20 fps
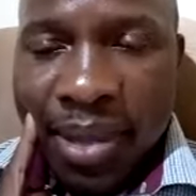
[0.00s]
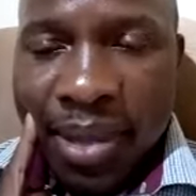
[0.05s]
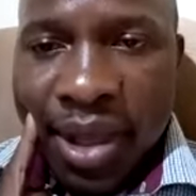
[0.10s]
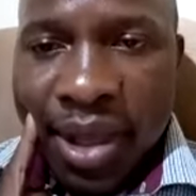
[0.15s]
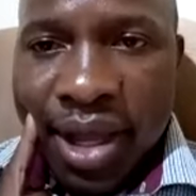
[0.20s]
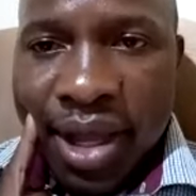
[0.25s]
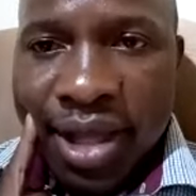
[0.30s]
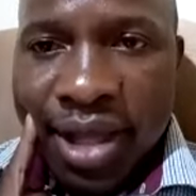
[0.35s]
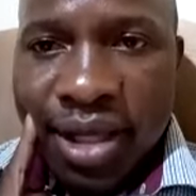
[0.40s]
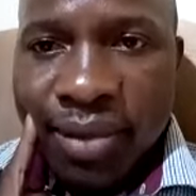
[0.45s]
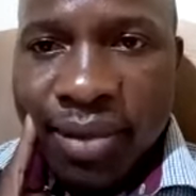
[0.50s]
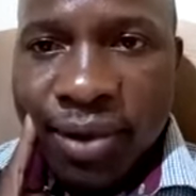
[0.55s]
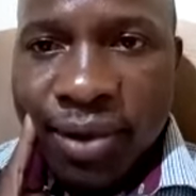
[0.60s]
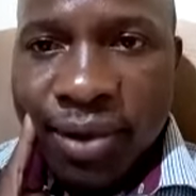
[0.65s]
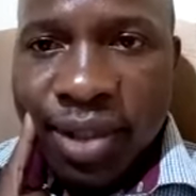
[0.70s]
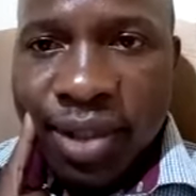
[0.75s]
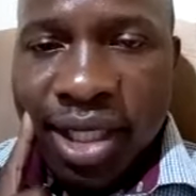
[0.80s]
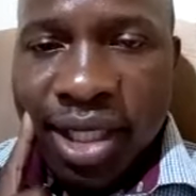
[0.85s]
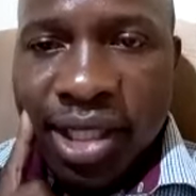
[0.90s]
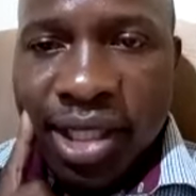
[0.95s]
and they're able to
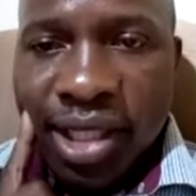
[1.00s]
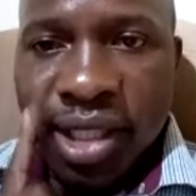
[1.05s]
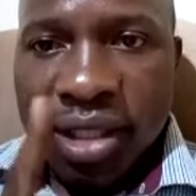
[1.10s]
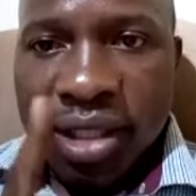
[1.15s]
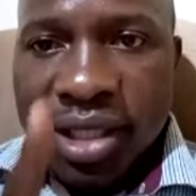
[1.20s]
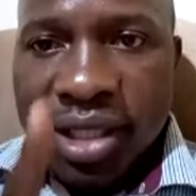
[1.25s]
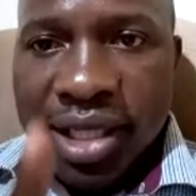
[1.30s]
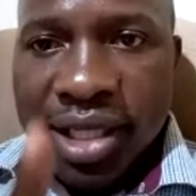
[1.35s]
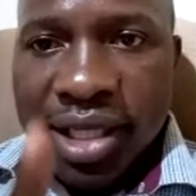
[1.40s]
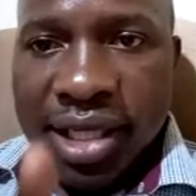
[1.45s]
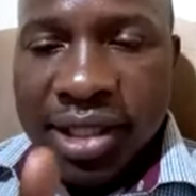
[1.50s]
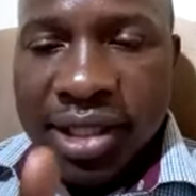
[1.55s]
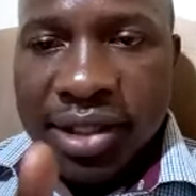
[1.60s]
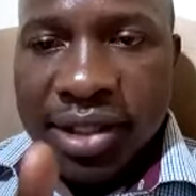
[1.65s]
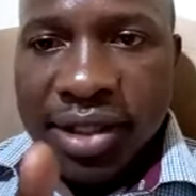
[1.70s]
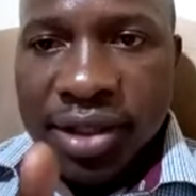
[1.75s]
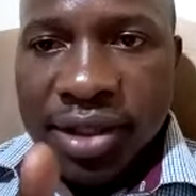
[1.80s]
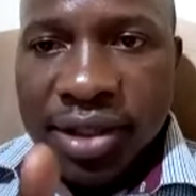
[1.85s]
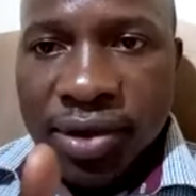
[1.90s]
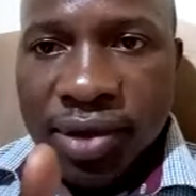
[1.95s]
tell, here, this
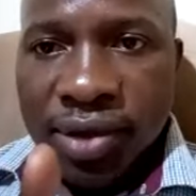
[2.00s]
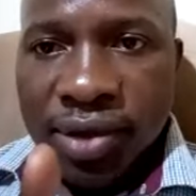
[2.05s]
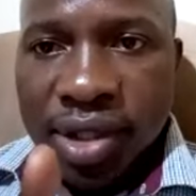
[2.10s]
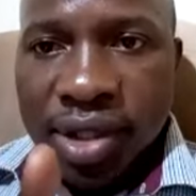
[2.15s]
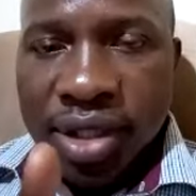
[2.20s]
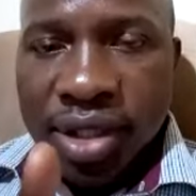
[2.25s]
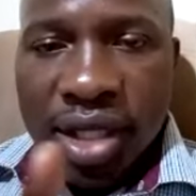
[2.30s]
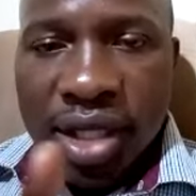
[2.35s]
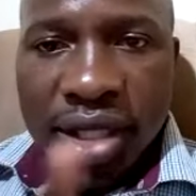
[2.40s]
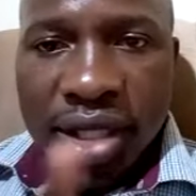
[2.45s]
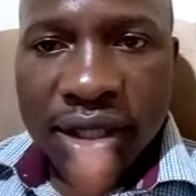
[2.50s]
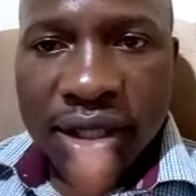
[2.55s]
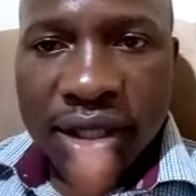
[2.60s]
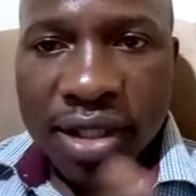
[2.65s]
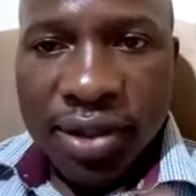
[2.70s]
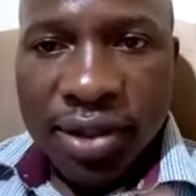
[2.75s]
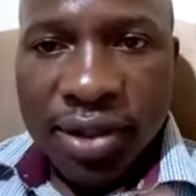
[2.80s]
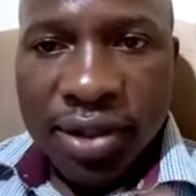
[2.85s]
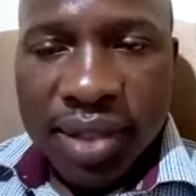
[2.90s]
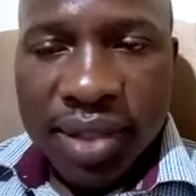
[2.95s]
is the truth.
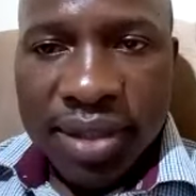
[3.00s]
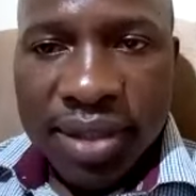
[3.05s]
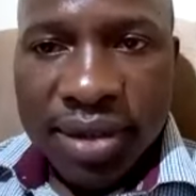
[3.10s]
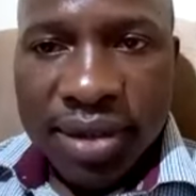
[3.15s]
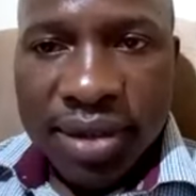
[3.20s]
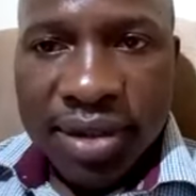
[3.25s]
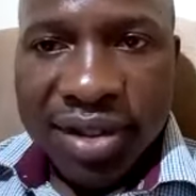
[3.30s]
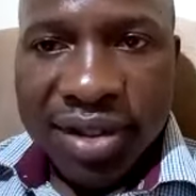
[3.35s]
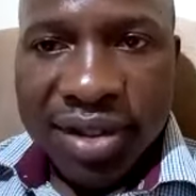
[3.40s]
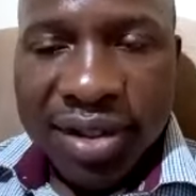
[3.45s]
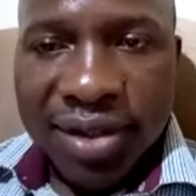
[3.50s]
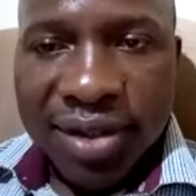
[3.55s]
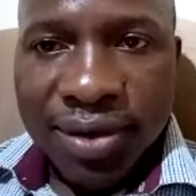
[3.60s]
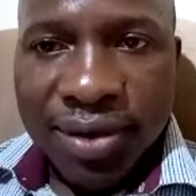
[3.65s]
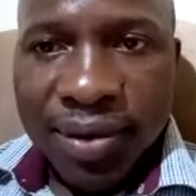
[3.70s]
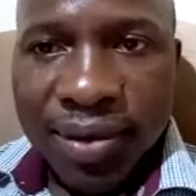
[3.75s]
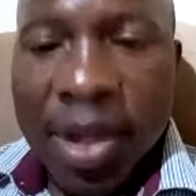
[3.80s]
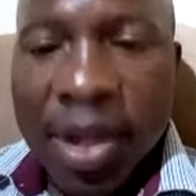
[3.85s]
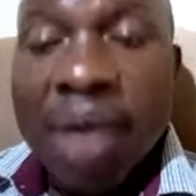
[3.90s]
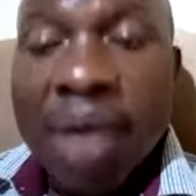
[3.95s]
This one,
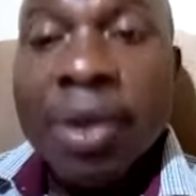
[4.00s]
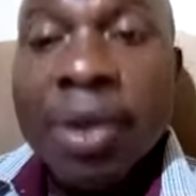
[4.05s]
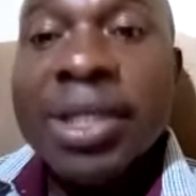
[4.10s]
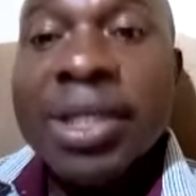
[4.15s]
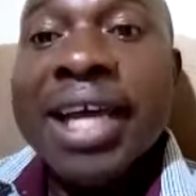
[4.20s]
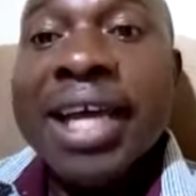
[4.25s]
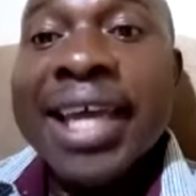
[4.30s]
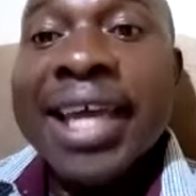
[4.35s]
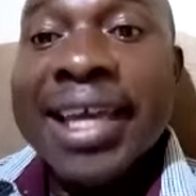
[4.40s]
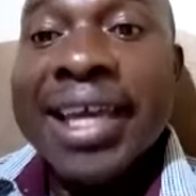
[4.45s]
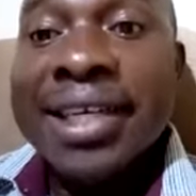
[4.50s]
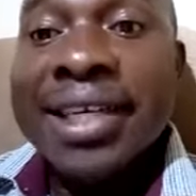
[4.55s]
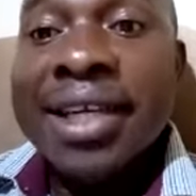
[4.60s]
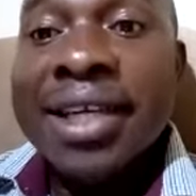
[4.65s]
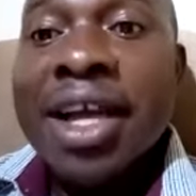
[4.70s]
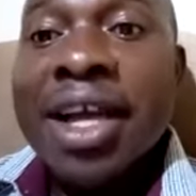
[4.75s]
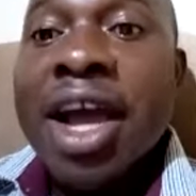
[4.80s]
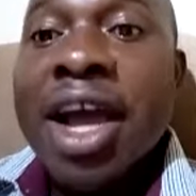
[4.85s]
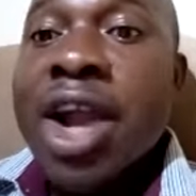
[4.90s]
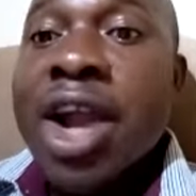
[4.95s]
no. Because again,
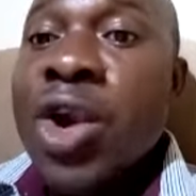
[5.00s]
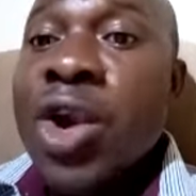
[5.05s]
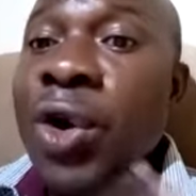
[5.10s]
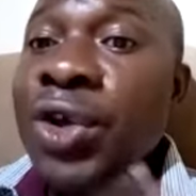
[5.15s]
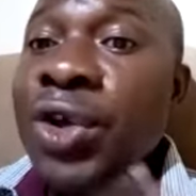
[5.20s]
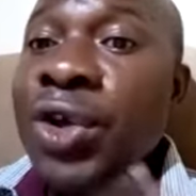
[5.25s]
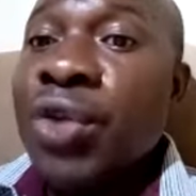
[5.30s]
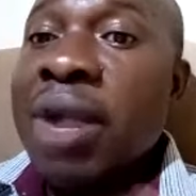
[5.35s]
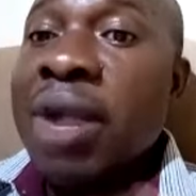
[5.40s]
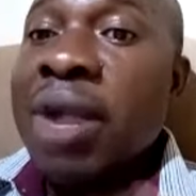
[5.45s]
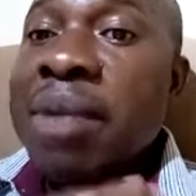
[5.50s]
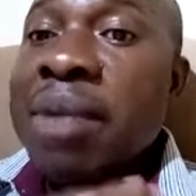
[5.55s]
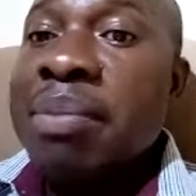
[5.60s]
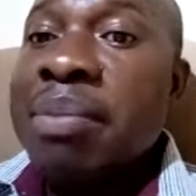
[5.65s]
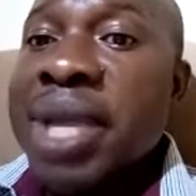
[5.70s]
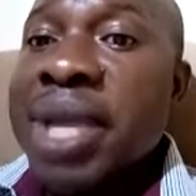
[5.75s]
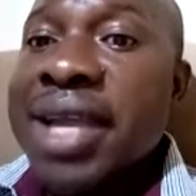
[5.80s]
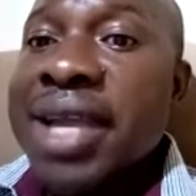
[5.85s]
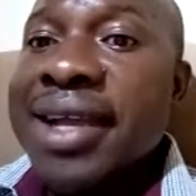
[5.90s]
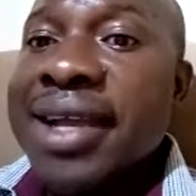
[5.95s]
no human
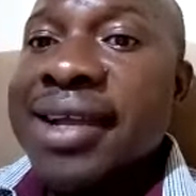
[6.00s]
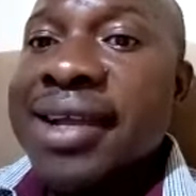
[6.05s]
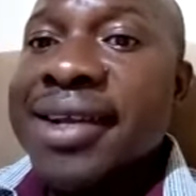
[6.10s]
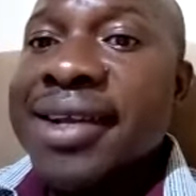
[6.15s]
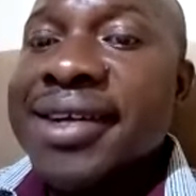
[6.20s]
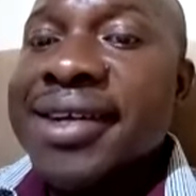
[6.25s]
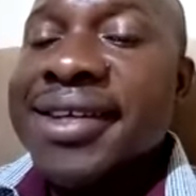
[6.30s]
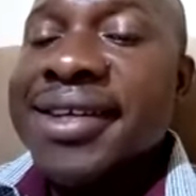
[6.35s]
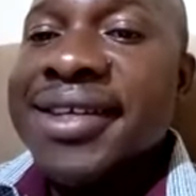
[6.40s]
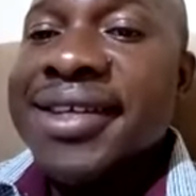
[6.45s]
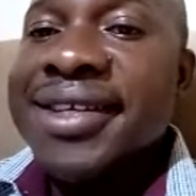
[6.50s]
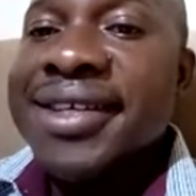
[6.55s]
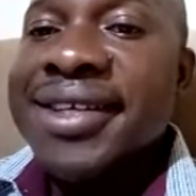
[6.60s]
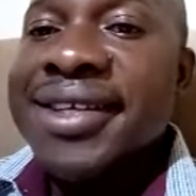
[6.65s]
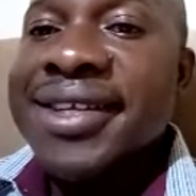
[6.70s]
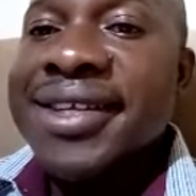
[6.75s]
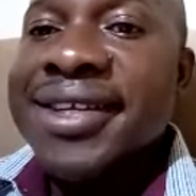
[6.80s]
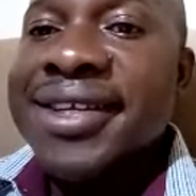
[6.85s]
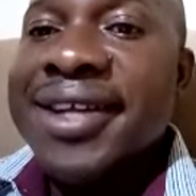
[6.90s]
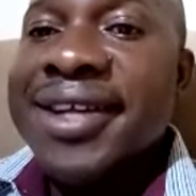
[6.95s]
being
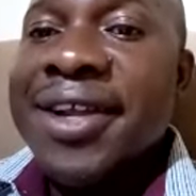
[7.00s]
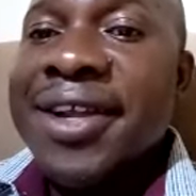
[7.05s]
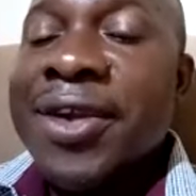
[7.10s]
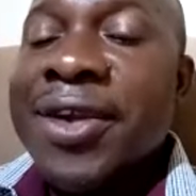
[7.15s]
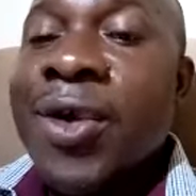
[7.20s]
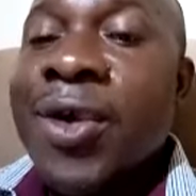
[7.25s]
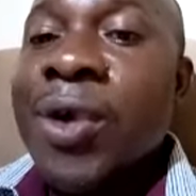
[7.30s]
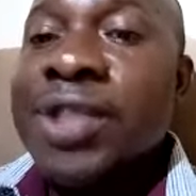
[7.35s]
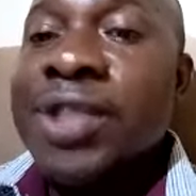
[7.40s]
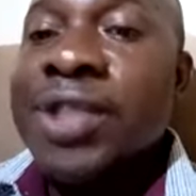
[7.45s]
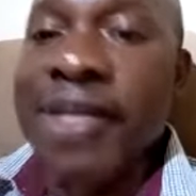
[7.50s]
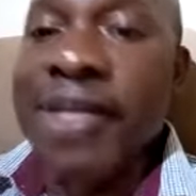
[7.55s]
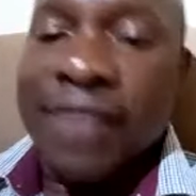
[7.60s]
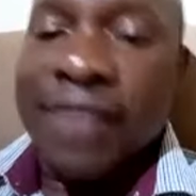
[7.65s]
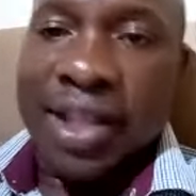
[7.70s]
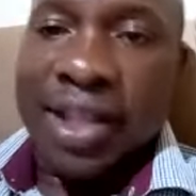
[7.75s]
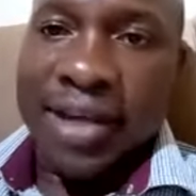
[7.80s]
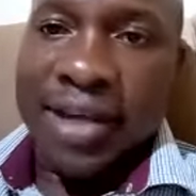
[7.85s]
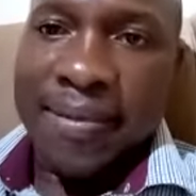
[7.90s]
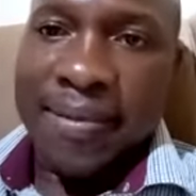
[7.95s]
knows
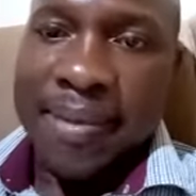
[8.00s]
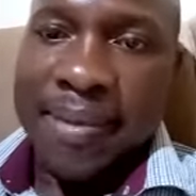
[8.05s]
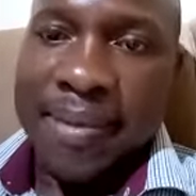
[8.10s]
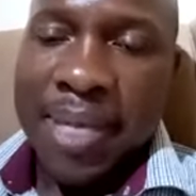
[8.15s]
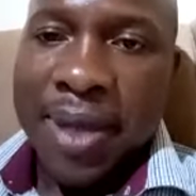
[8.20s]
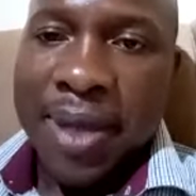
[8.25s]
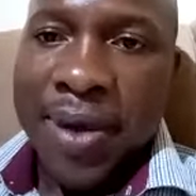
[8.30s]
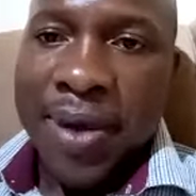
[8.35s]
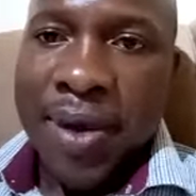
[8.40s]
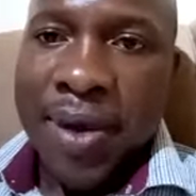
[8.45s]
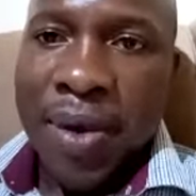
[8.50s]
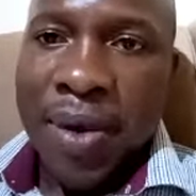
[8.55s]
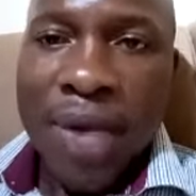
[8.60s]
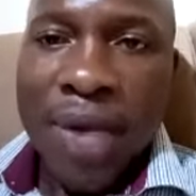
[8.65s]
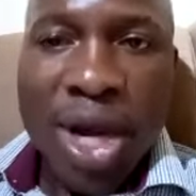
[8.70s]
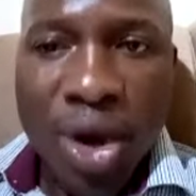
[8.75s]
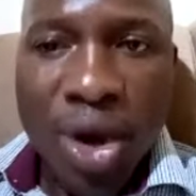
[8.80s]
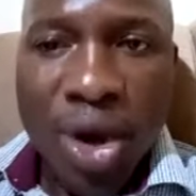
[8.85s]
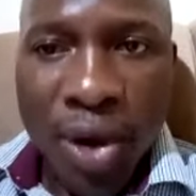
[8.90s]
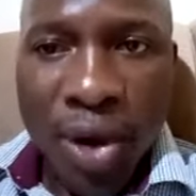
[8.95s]
everything. We
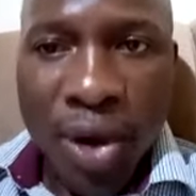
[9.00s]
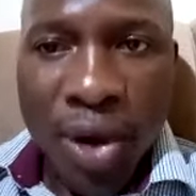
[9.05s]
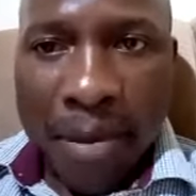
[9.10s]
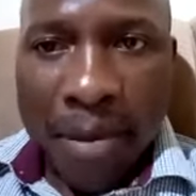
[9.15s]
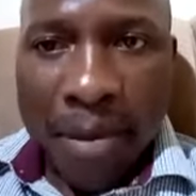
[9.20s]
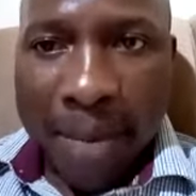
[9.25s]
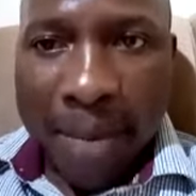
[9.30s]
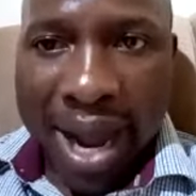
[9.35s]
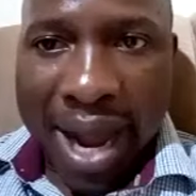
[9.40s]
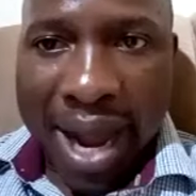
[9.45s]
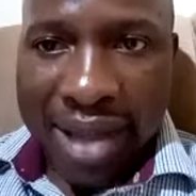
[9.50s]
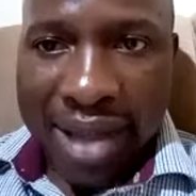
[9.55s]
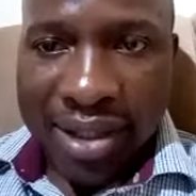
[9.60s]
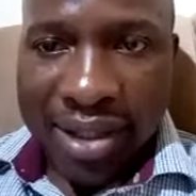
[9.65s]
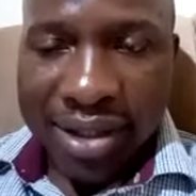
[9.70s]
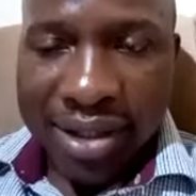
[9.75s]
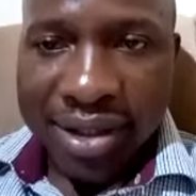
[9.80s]
know in part.